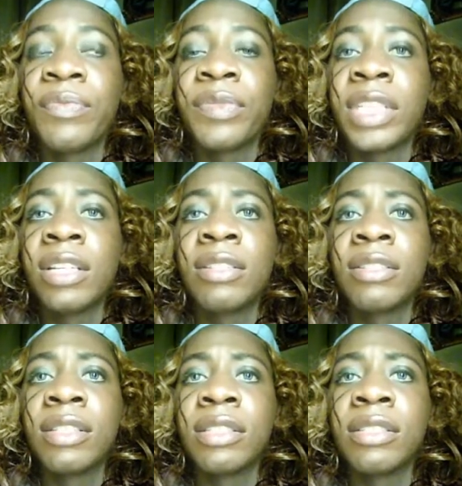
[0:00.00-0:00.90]
yeah, I
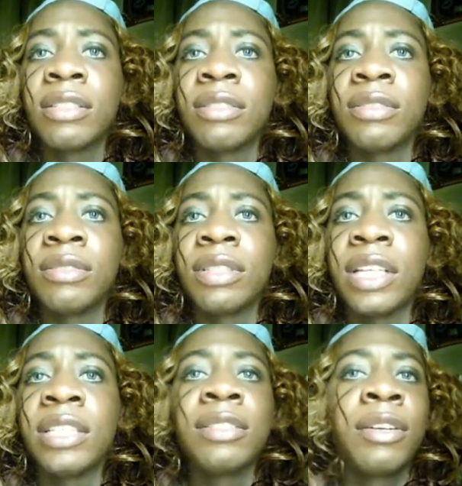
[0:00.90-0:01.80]
just think,
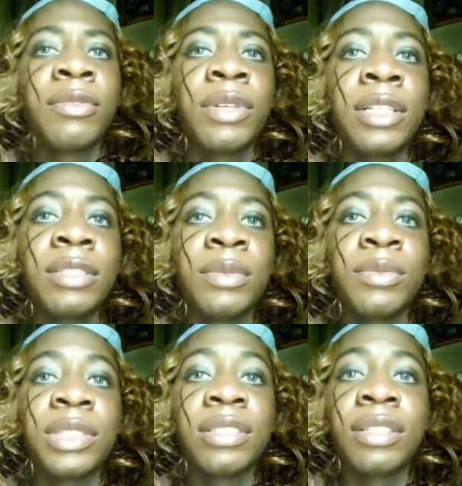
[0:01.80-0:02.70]
and her
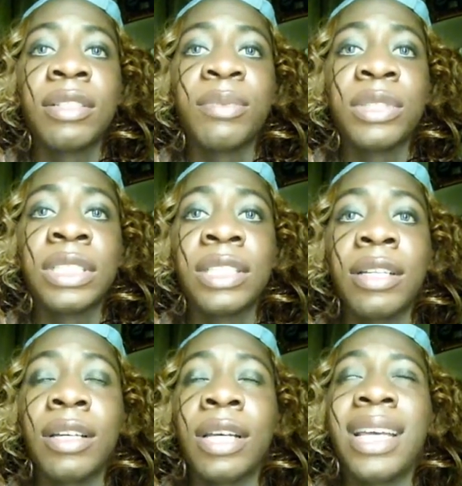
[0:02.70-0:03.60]
husband was an
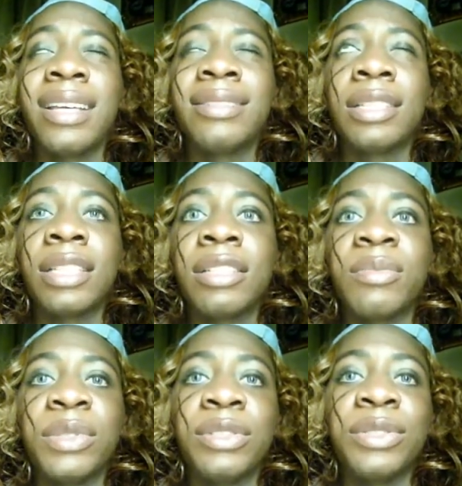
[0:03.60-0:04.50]

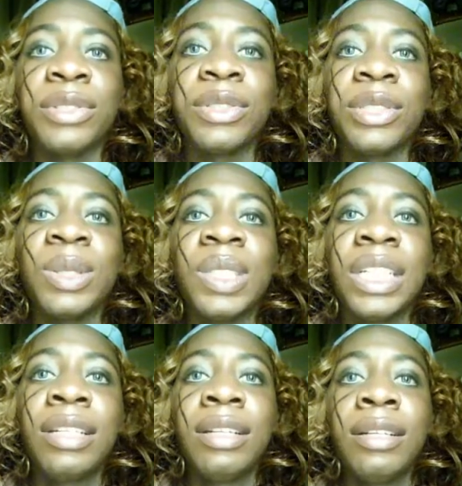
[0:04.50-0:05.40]
executive producer, too.
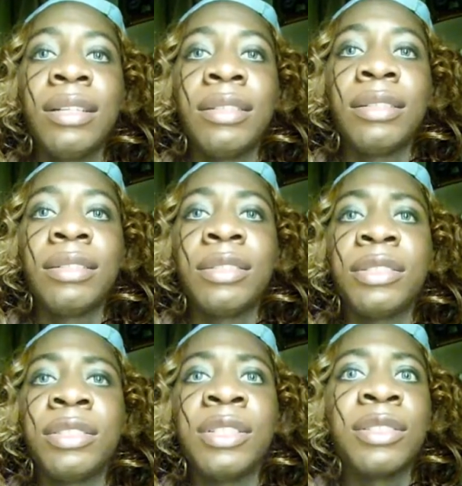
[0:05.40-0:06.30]

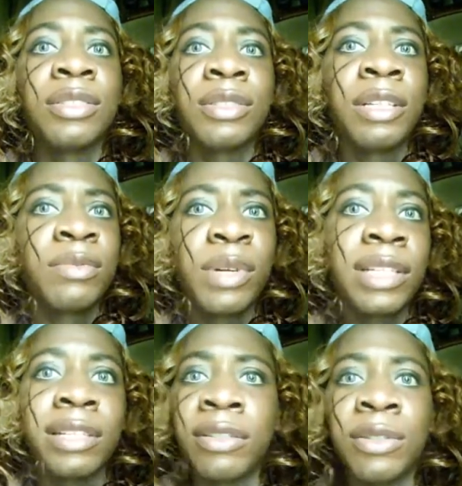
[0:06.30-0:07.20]
You know, so they's
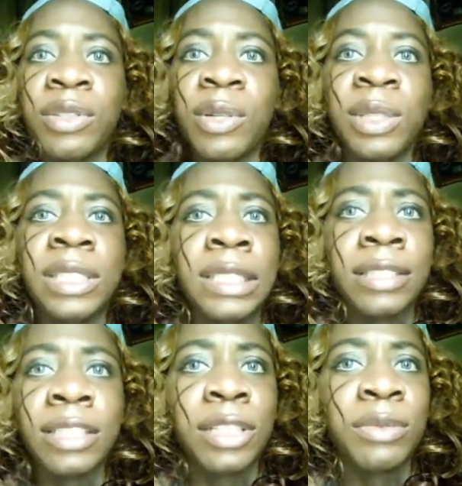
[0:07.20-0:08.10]
probably like, oh, no, these
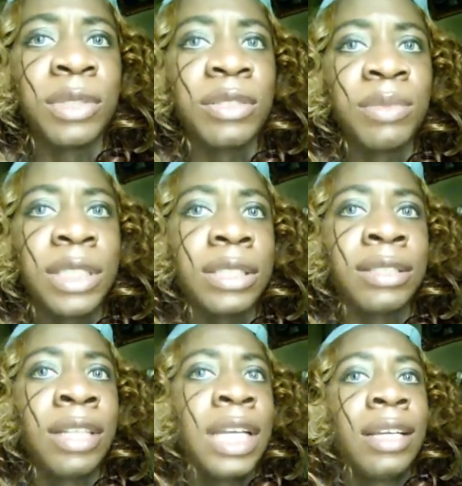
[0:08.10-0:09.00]
niggas got too much money.
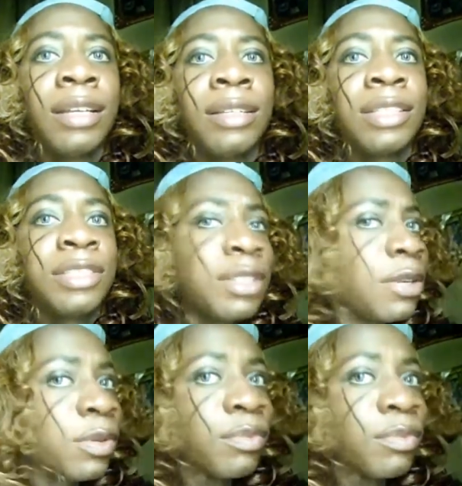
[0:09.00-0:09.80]
Because, you know, when